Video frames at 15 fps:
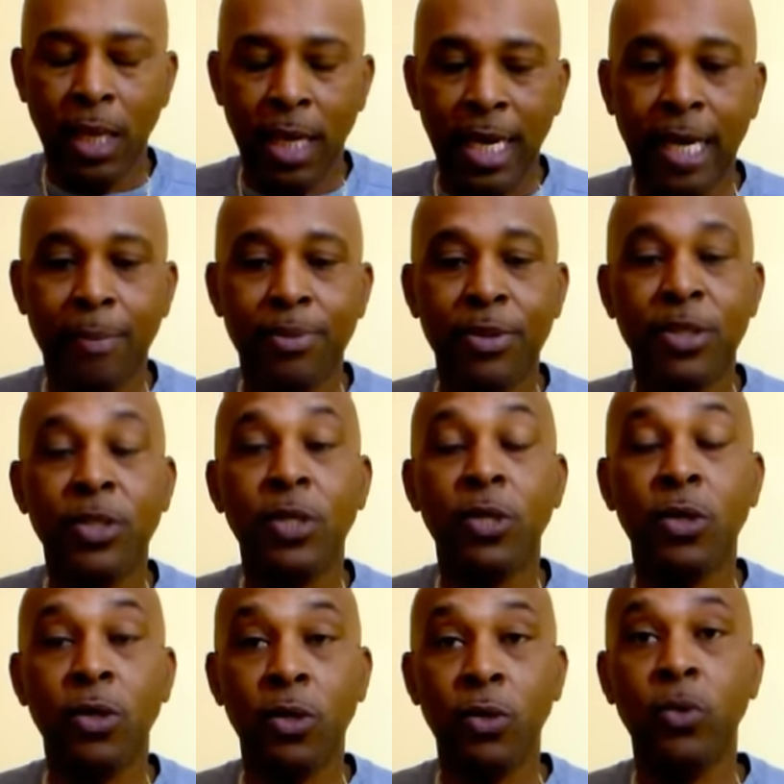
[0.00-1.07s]

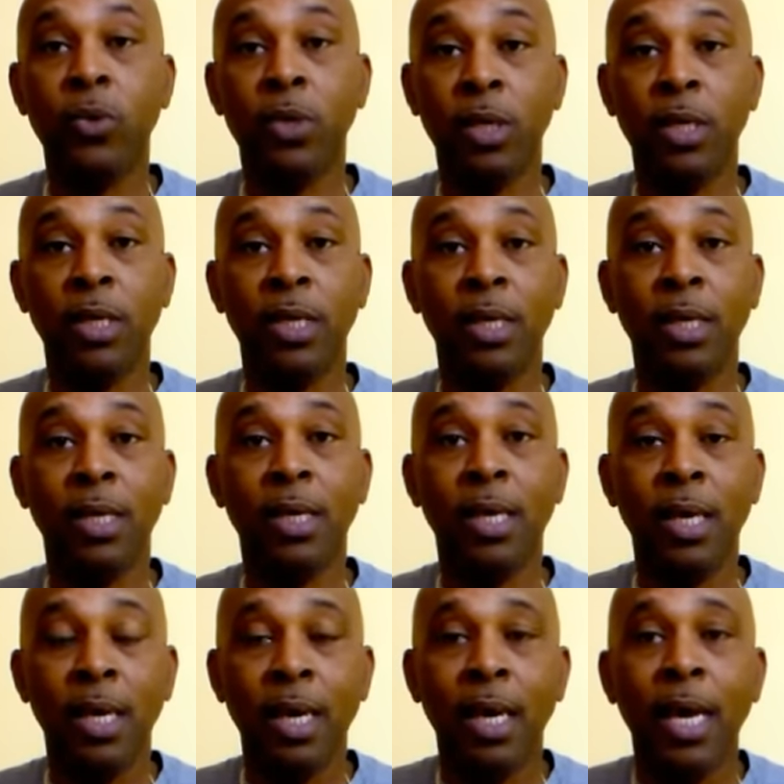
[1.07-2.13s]
absolutely
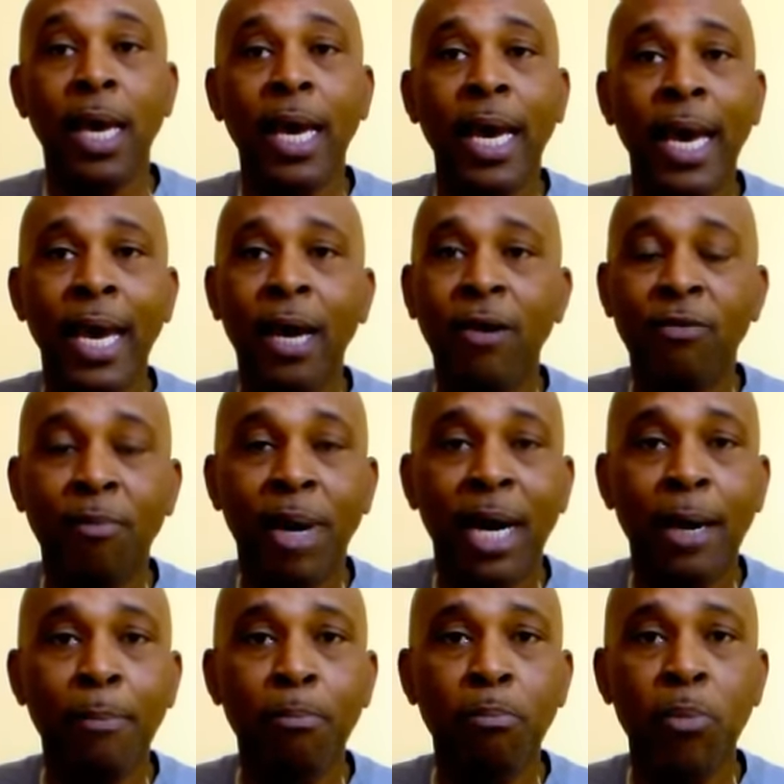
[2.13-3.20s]
have
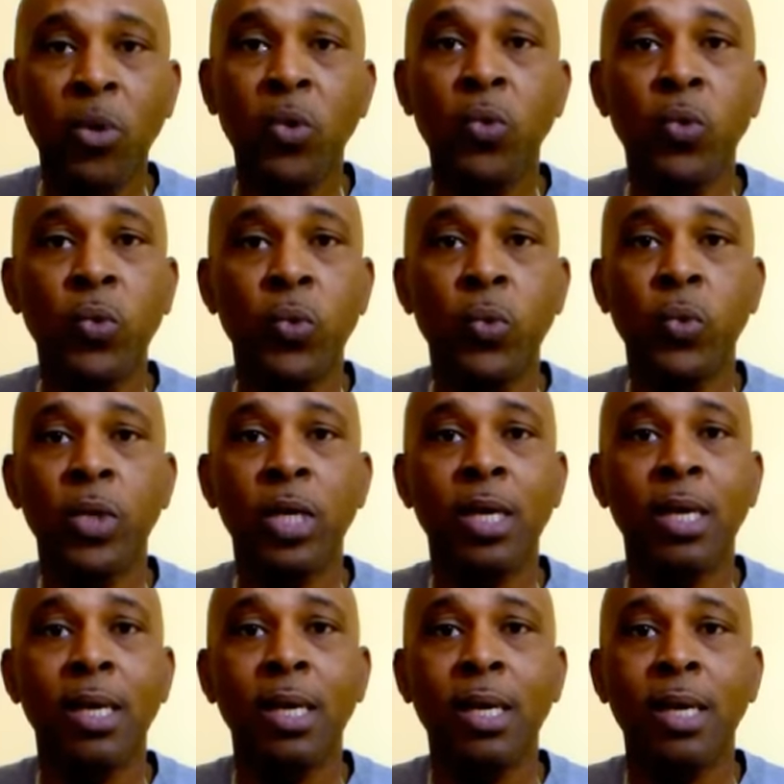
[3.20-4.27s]
my mood
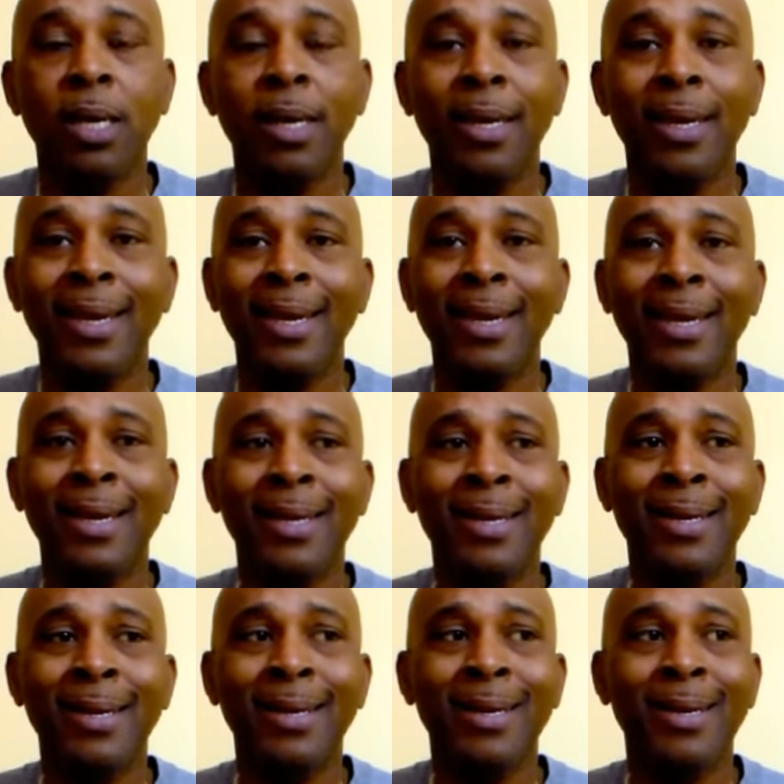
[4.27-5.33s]

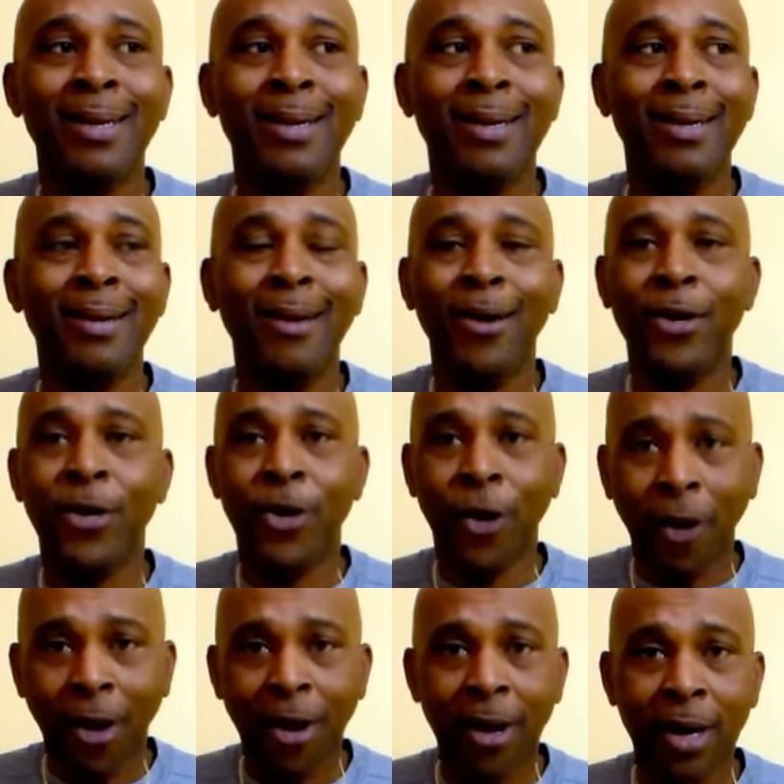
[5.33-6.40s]
in a
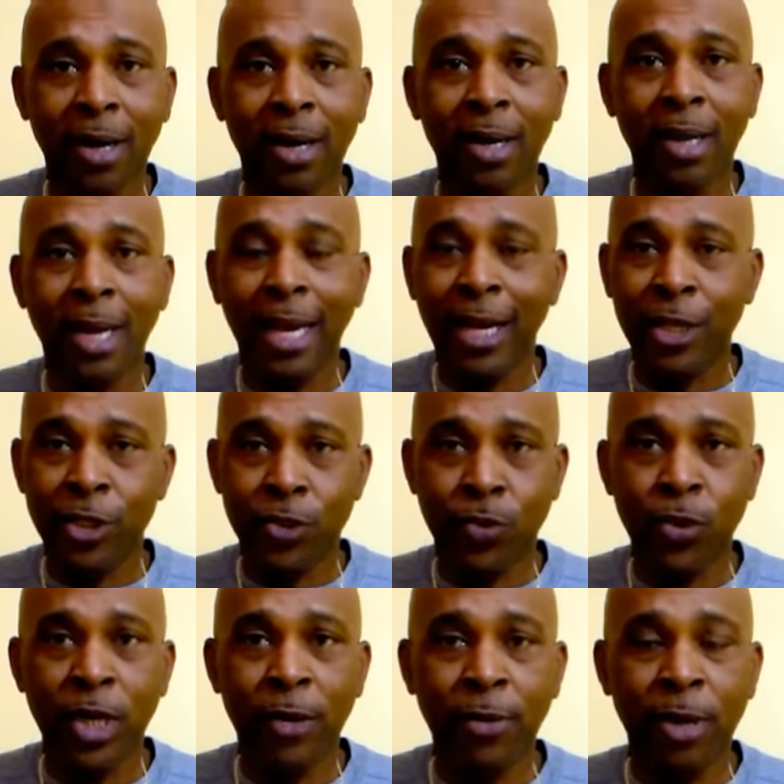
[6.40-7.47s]
dark and
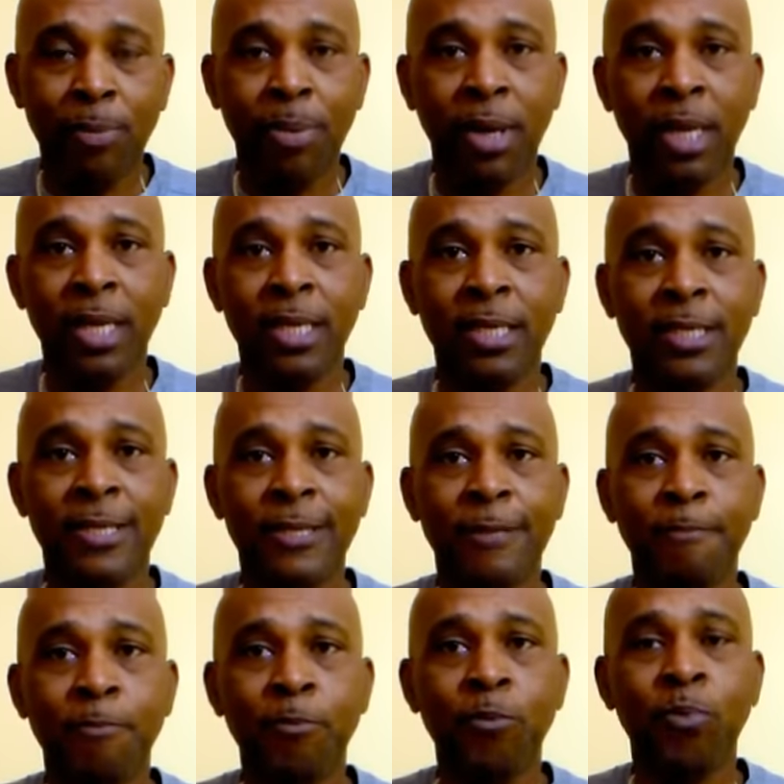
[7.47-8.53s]
dreary place.
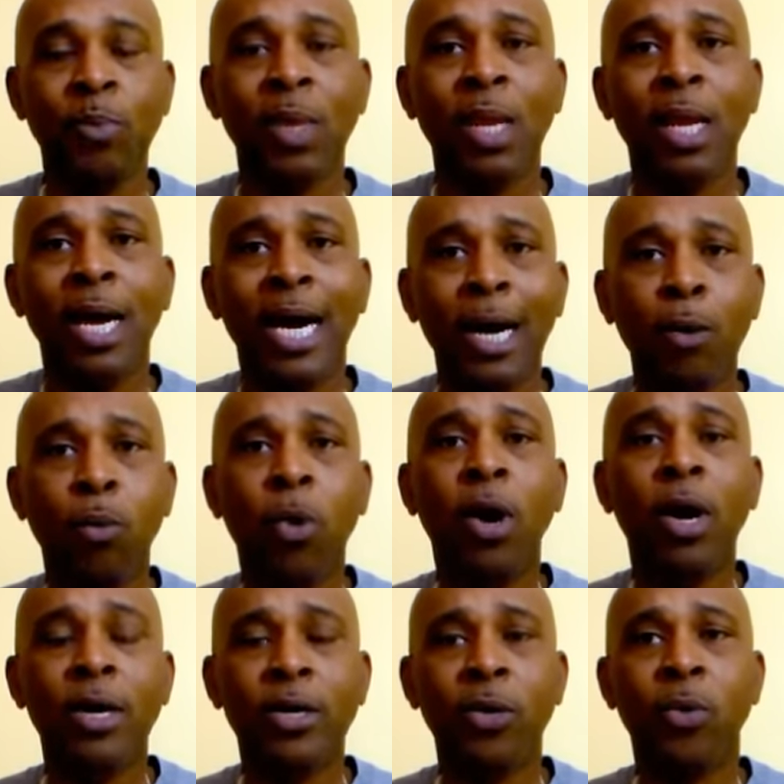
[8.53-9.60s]
I
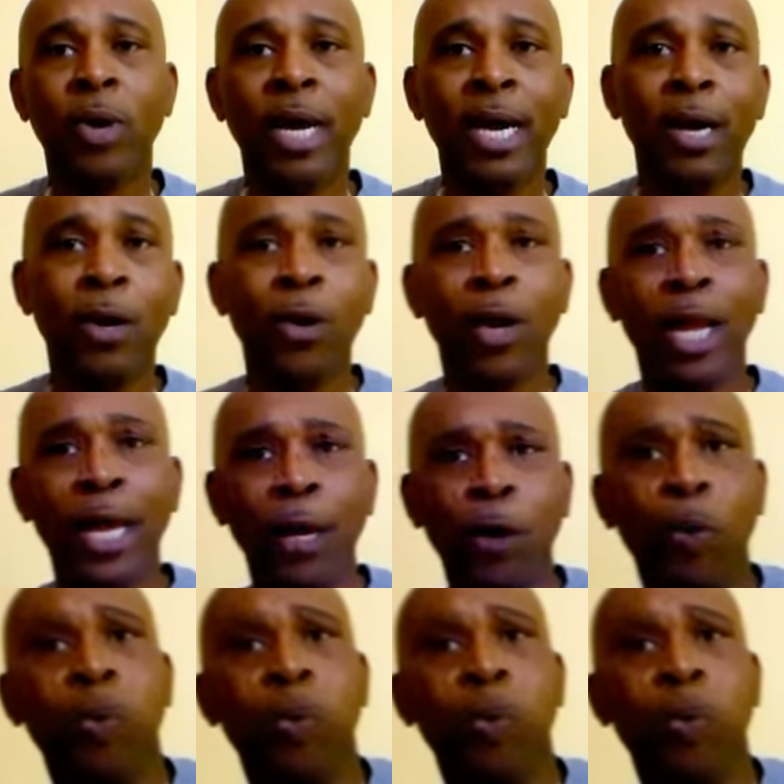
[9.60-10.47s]
walked around like